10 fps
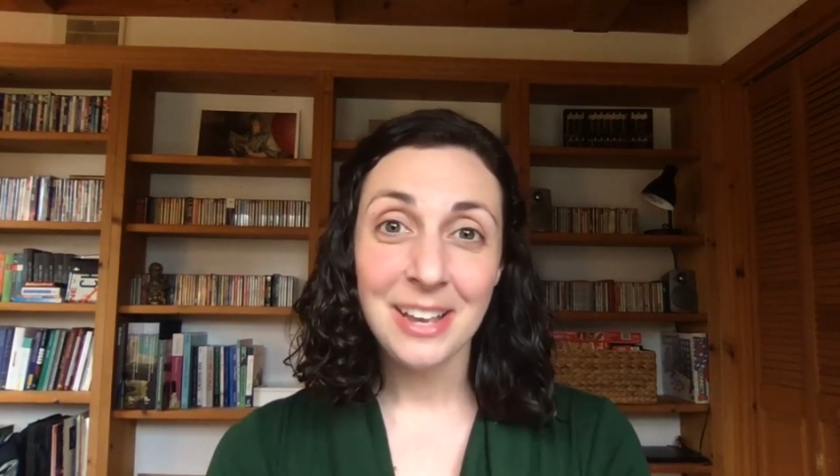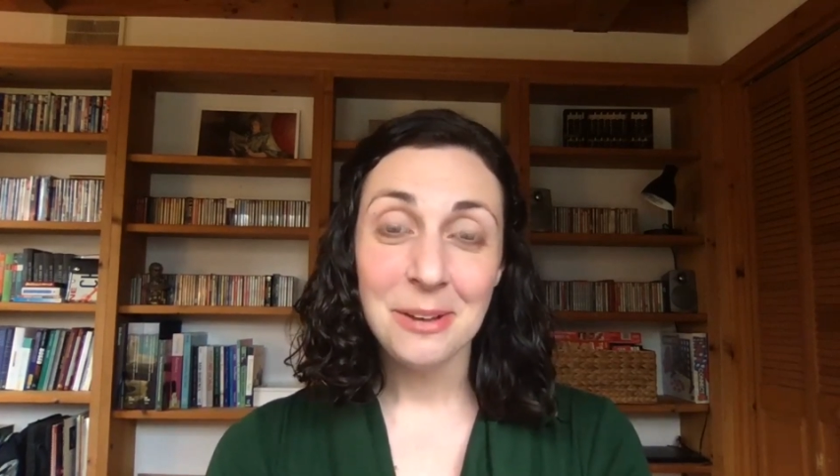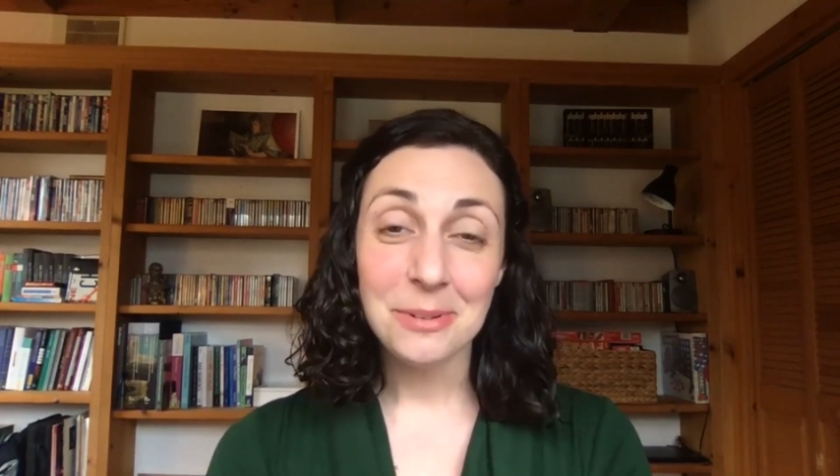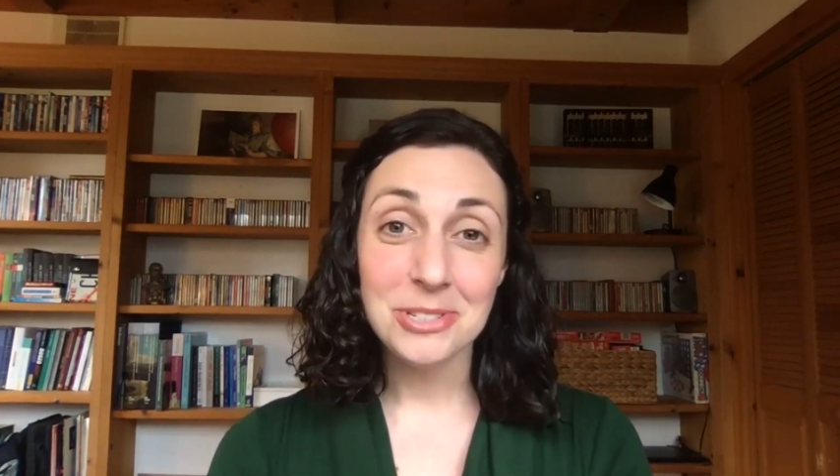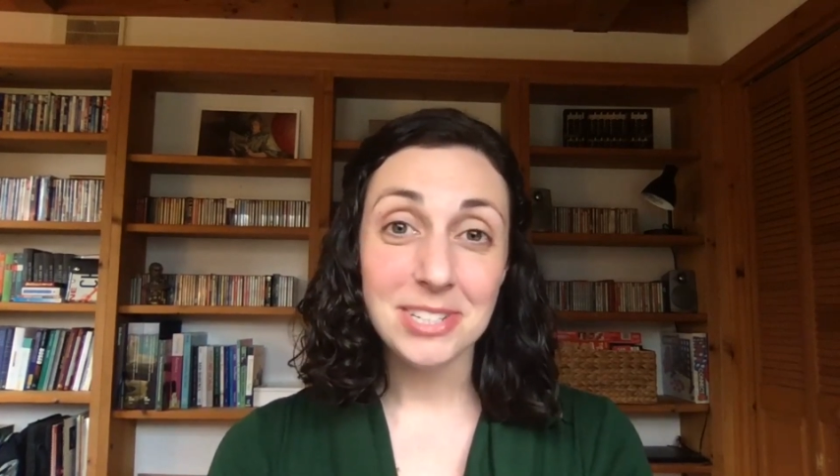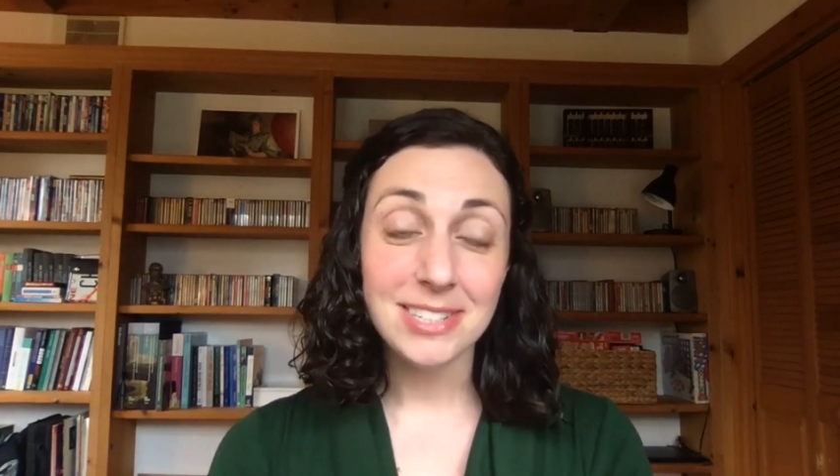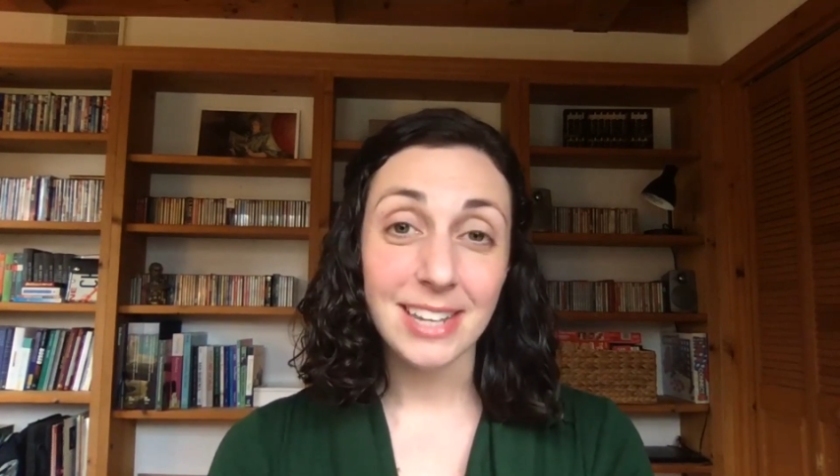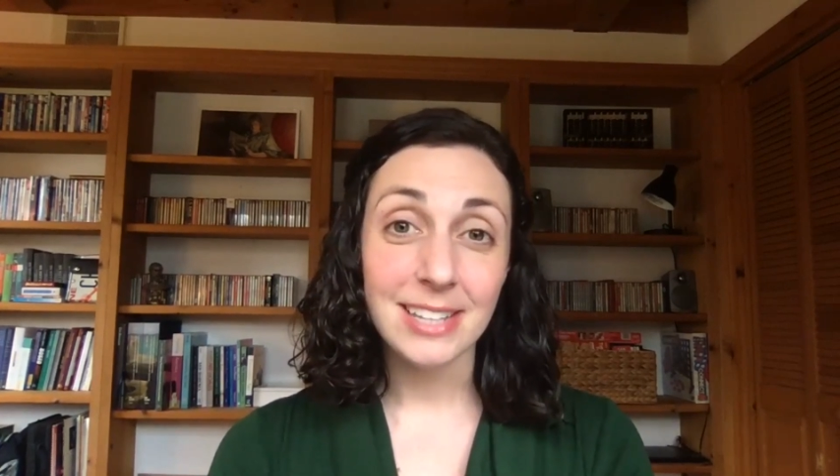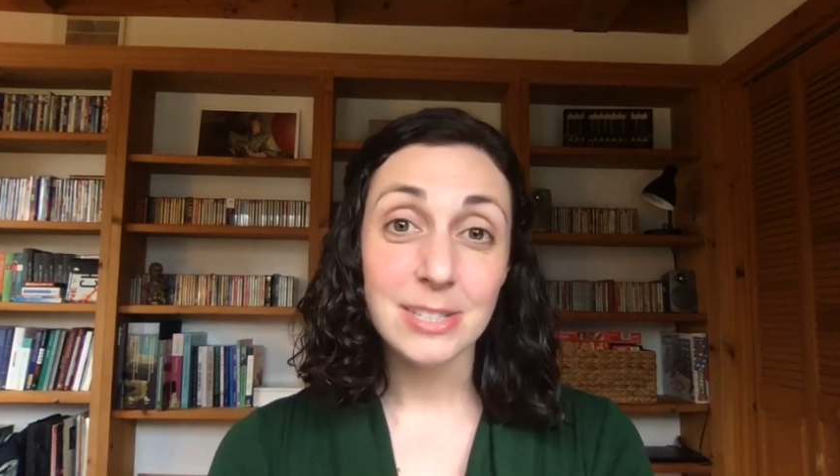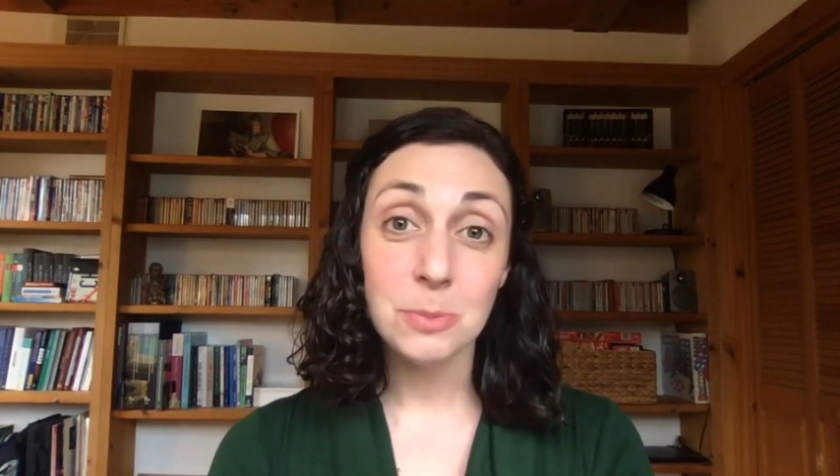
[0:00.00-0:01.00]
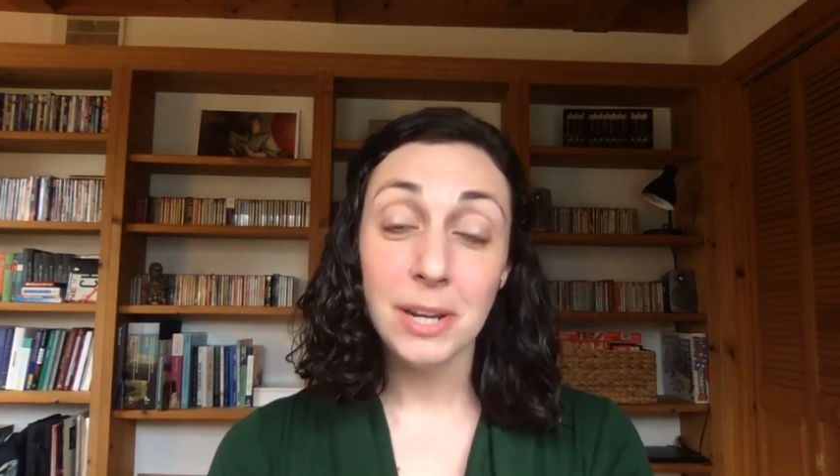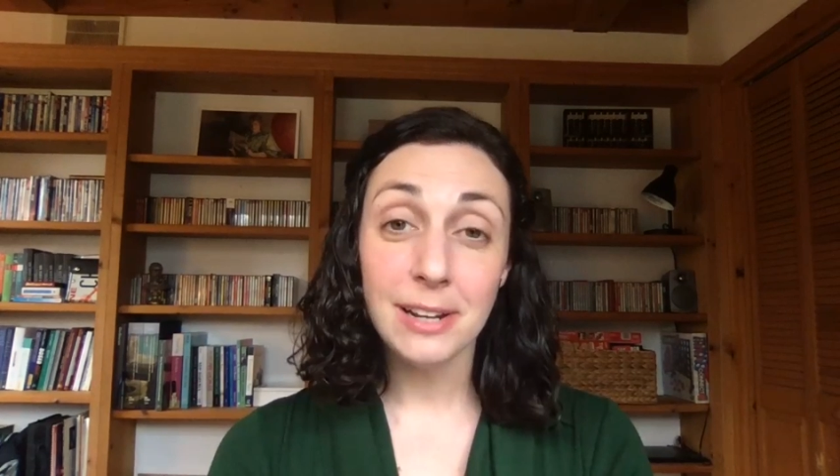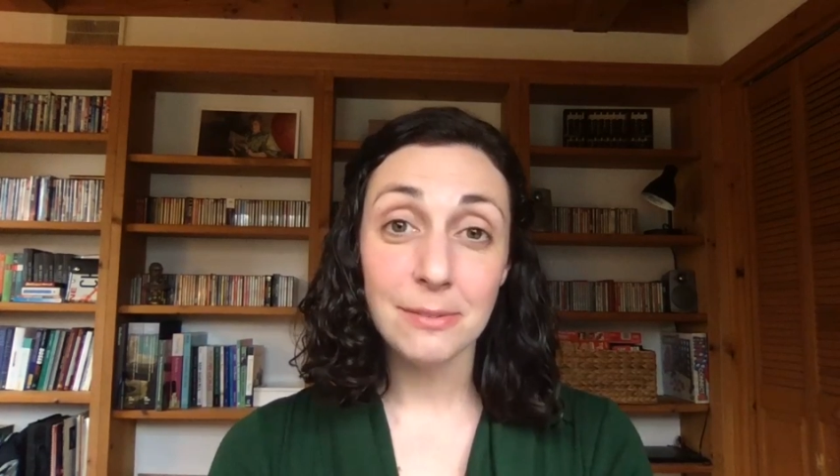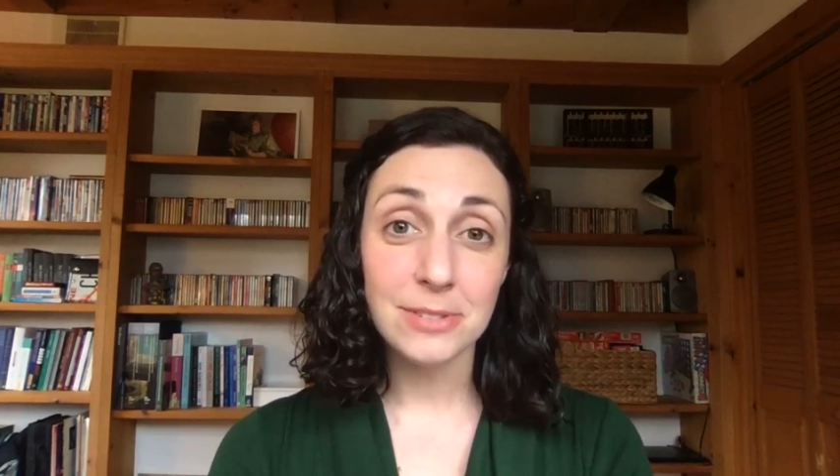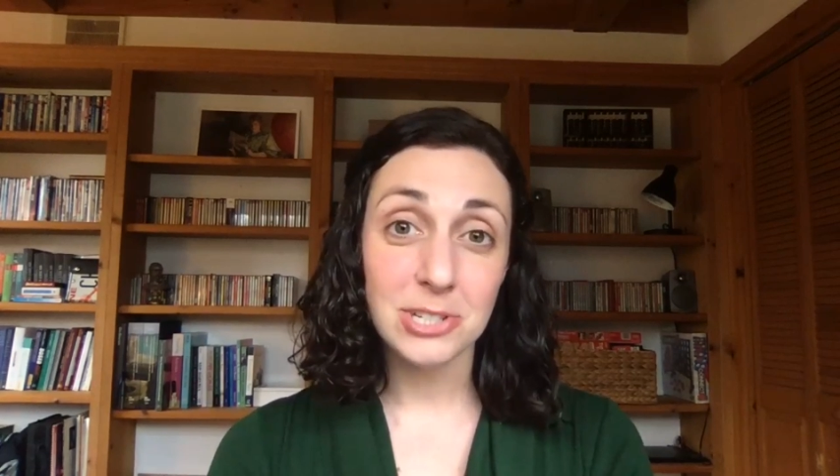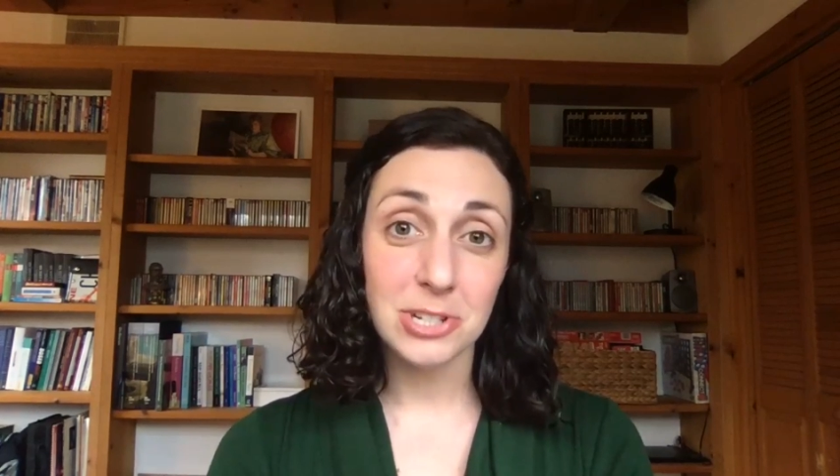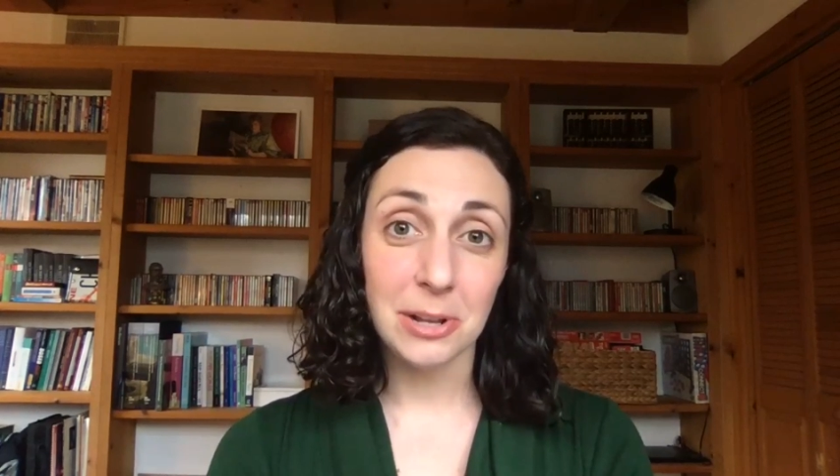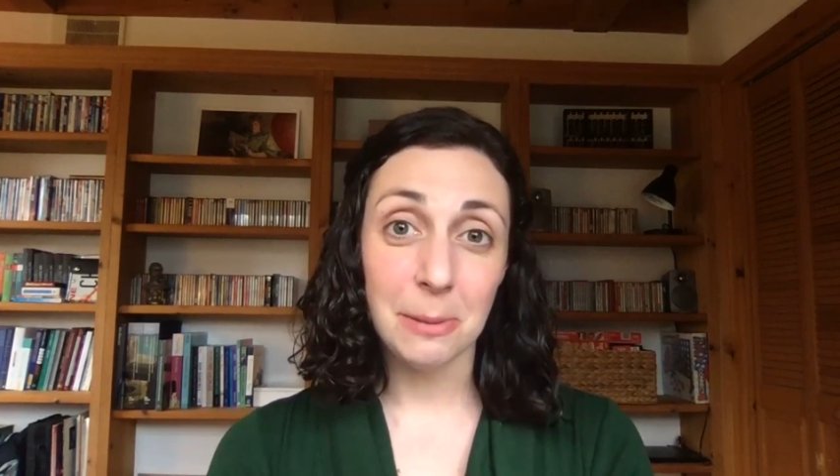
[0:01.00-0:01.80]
which is a suite of digital